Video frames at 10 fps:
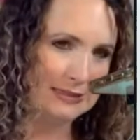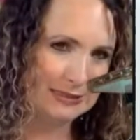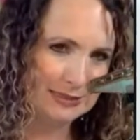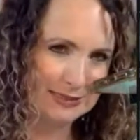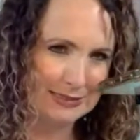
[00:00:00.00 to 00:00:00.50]

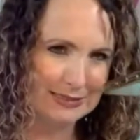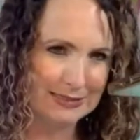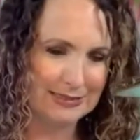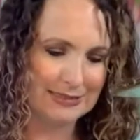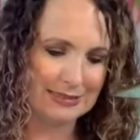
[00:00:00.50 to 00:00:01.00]

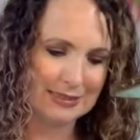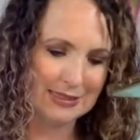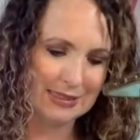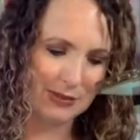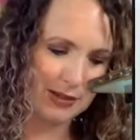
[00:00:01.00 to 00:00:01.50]
Oh,
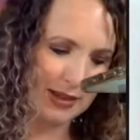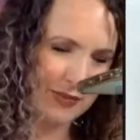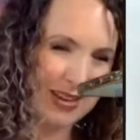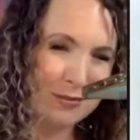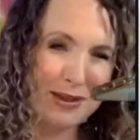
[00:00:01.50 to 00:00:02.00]
okay. If
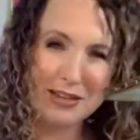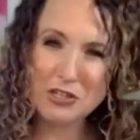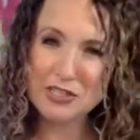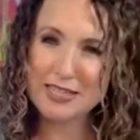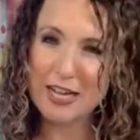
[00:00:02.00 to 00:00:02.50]
anybody
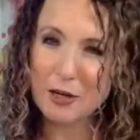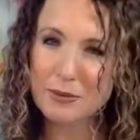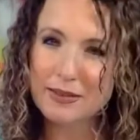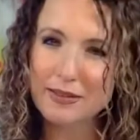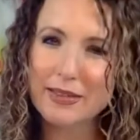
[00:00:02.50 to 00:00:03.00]
can just tell
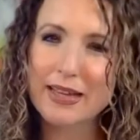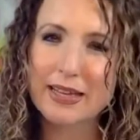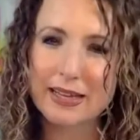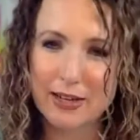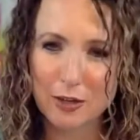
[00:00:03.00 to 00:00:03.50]
me that they
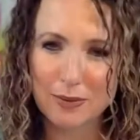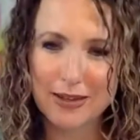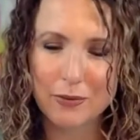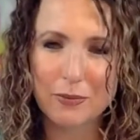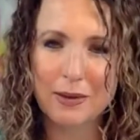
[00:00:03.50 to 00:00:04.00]
can hear
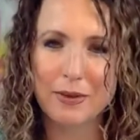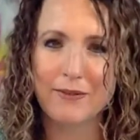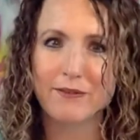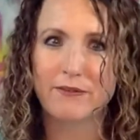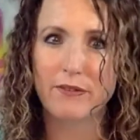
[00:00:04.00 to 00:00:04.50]
me, it would make
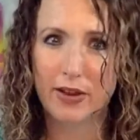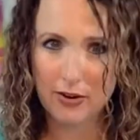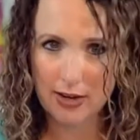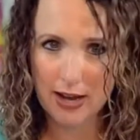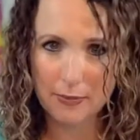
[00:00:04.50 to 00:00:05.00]
me
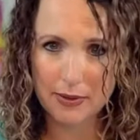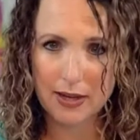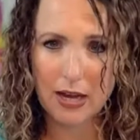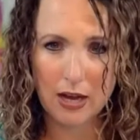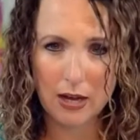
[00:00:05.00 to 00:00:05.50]
very
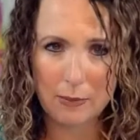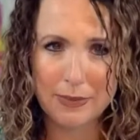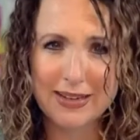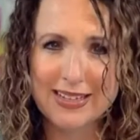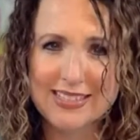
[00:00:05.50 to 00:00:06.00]
happy.
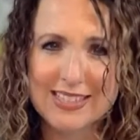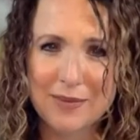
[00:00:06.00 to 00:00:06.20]
Because